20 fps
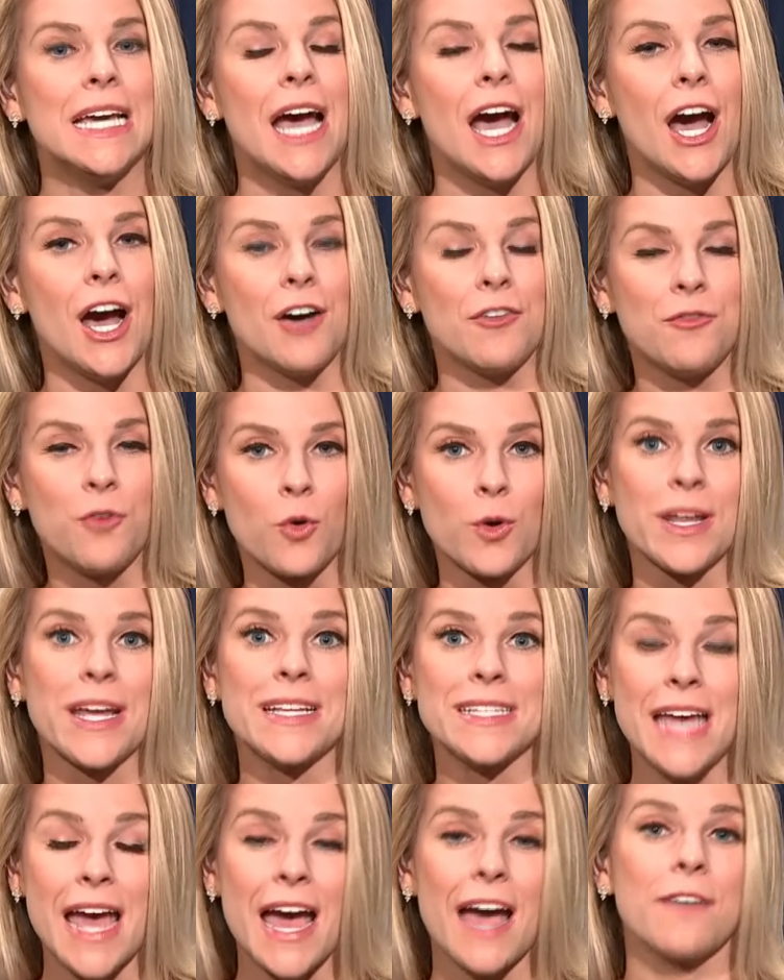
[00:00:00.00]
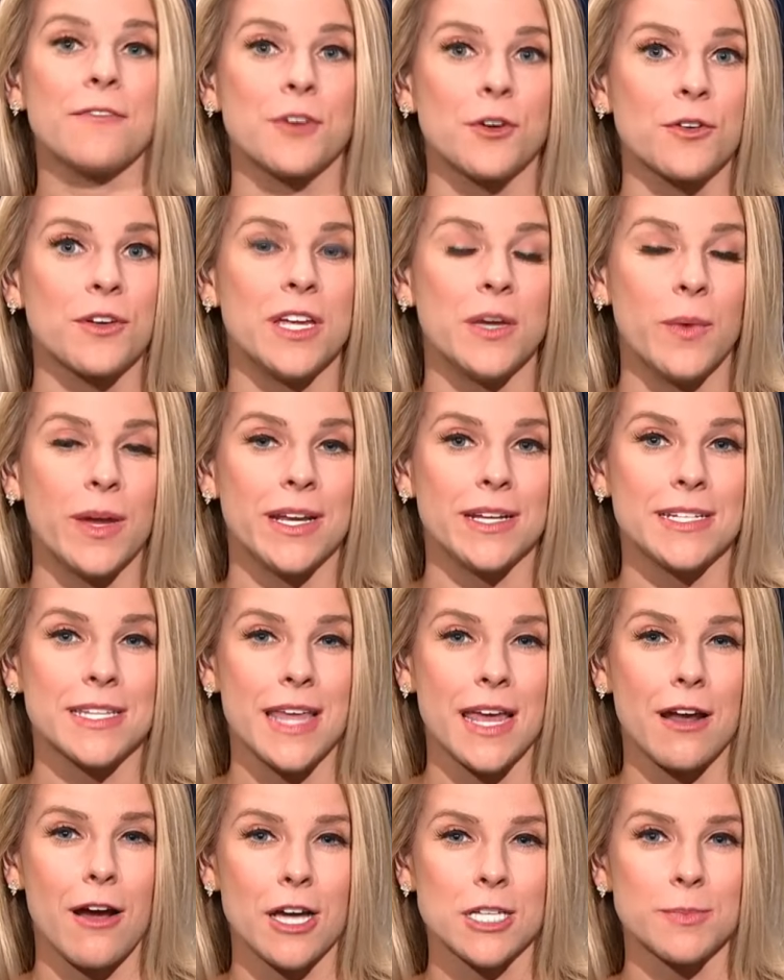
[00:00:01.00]
uh, four days after he went into
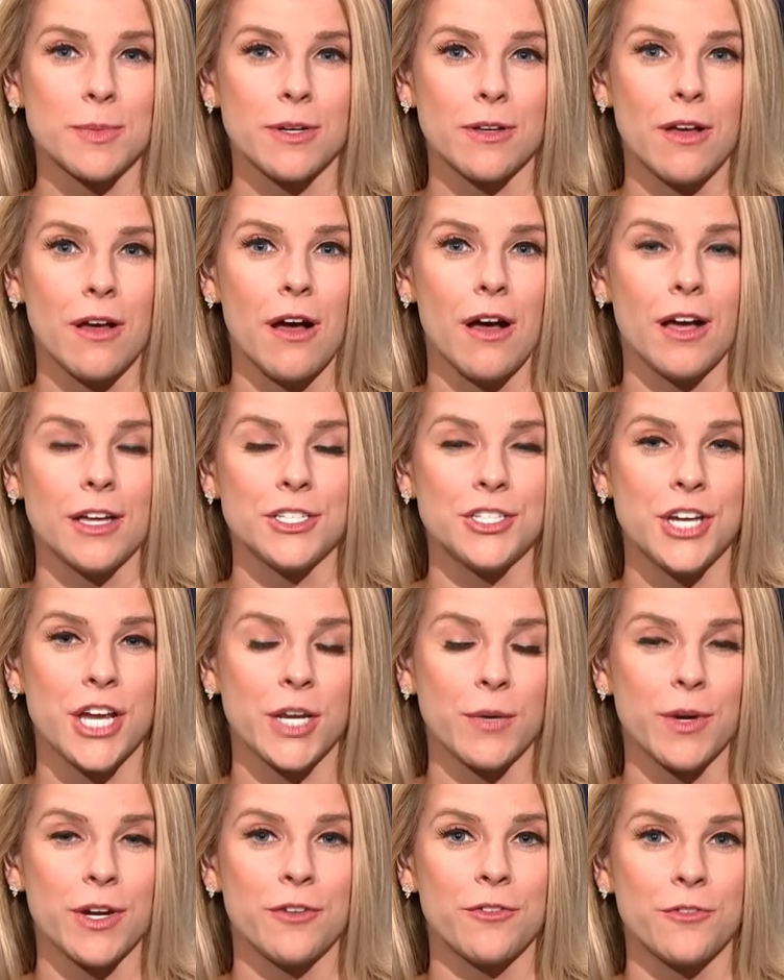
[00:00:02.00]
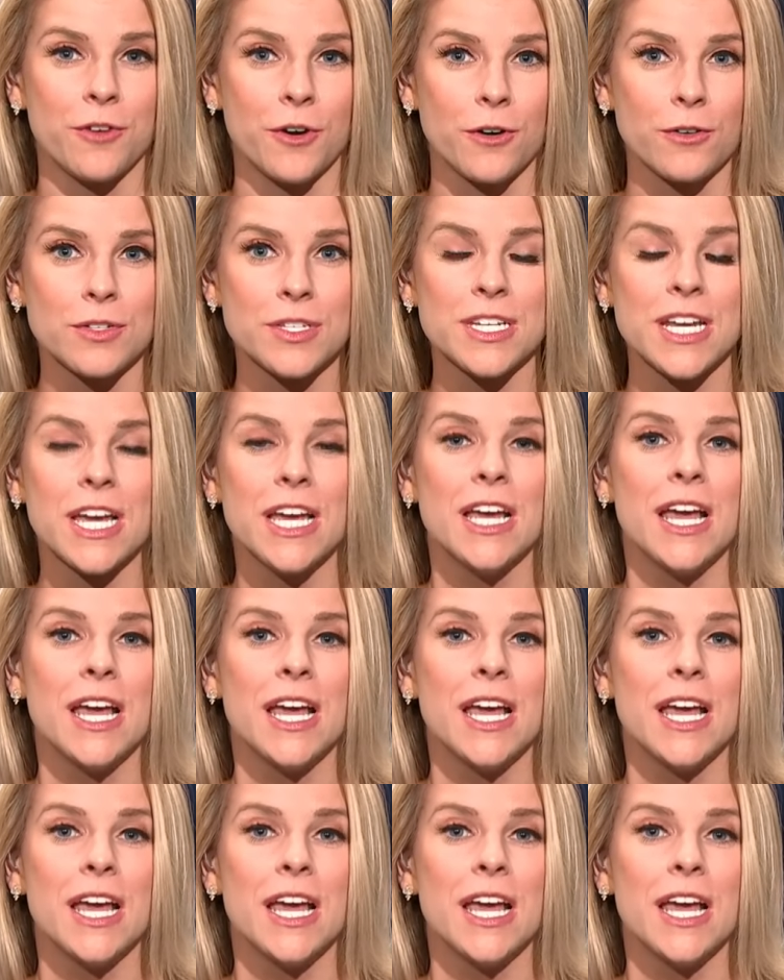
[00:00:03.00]
that hospital on January 1st.